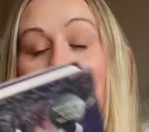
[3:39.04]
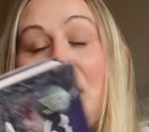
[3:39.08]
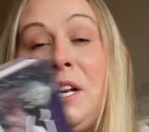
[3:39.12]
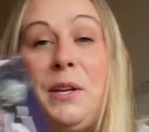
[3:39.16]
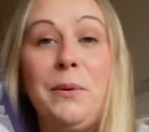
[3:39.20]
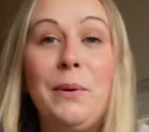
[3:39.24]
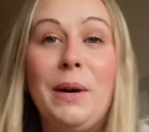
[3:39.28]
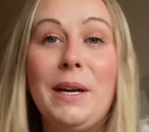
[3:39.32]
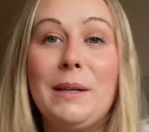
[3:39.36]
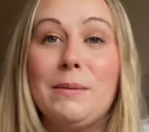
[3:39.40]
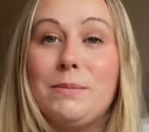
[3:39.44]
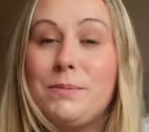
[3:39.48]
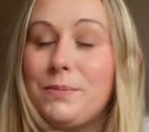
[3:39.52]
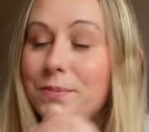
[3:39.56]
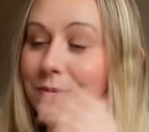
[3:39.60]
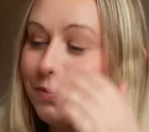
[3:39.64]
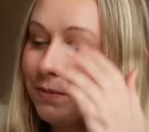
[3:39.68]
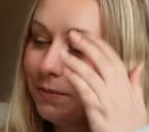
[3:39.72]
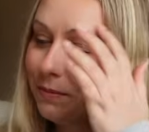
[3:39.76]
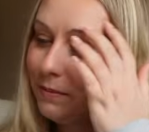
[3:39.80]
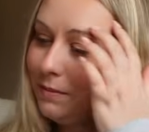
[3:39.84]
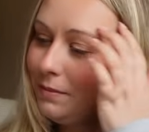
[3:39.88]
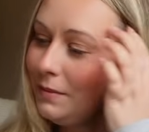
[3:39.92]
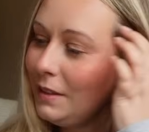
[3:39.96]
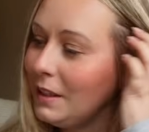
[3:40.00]
Anyway,
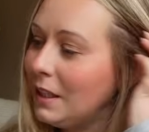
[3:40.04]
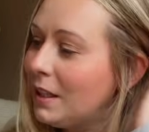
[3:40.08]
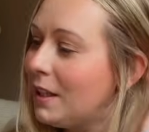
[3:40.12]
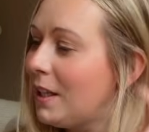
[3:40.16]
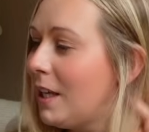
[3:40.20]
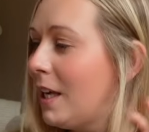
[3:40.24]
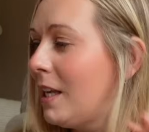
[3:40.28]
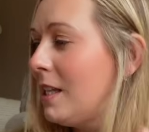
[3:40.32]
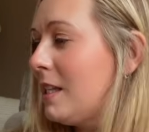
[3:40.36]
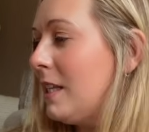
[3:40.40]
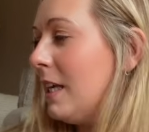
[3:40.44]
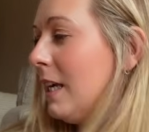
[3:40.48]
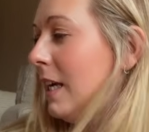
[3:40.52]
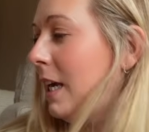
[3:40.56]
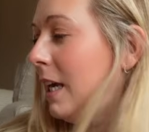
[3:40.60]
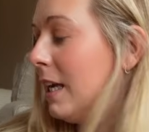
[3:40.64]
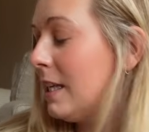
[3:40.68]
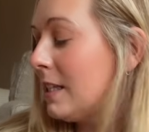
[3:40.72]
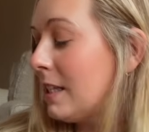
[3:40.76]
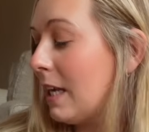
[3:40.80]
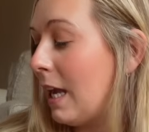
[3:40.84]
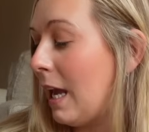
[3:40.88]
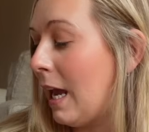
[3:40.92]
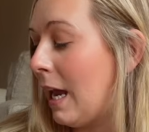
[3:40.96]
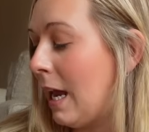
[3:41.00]
this is